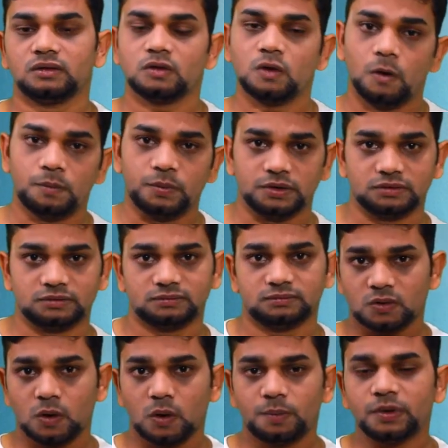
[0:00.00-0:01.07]
copper.
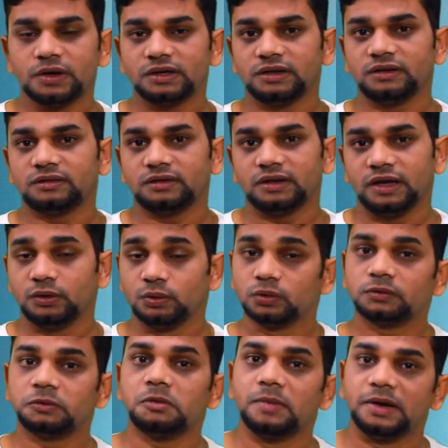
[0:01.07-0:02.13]
Copper is a
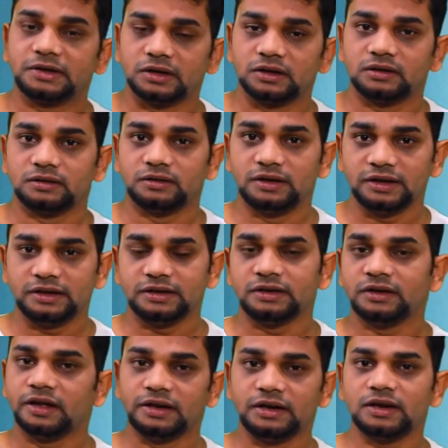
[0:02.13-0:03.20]
useful metal.
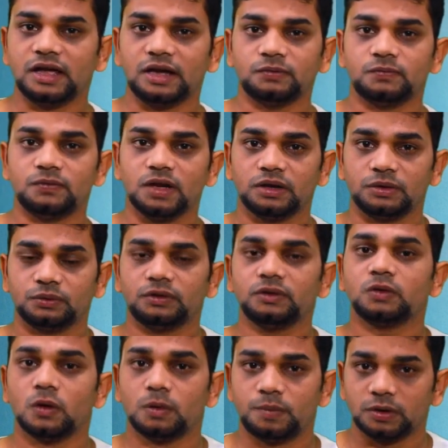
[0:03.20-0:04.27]
In daily life we are
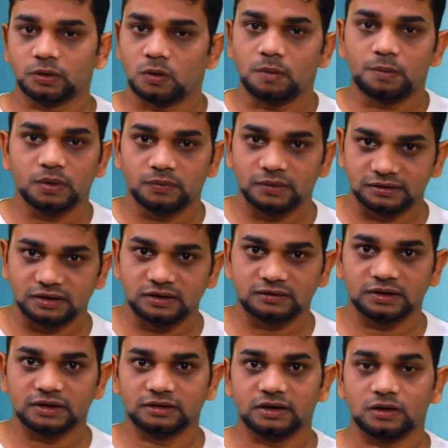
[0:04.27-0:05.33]
using copper. Copper
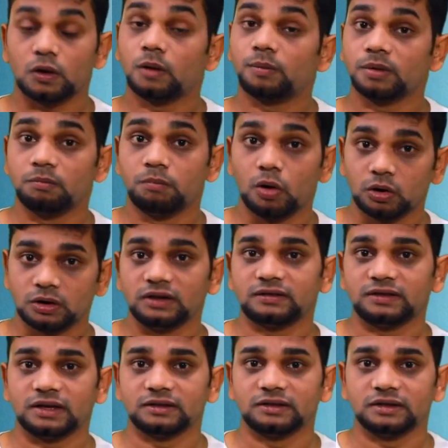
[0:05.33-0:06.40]
vessels are there, copper
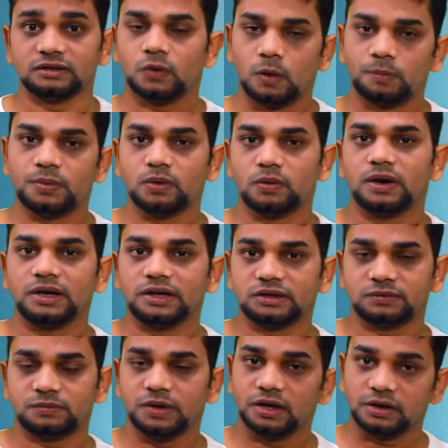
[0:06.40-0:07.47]
bottles are there, copper
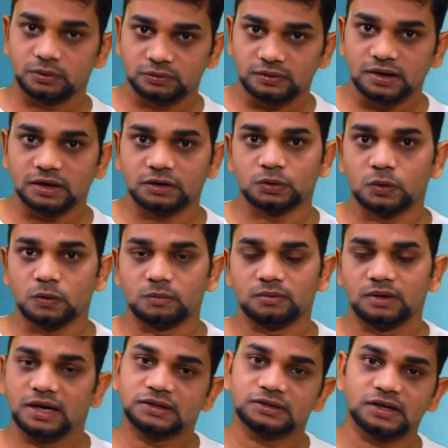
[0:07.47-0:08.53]
wires we are using at
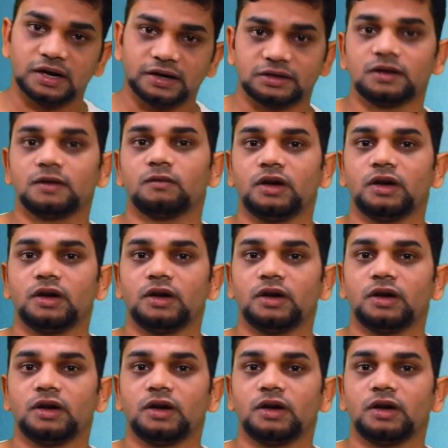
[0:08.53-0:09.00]
home as connecting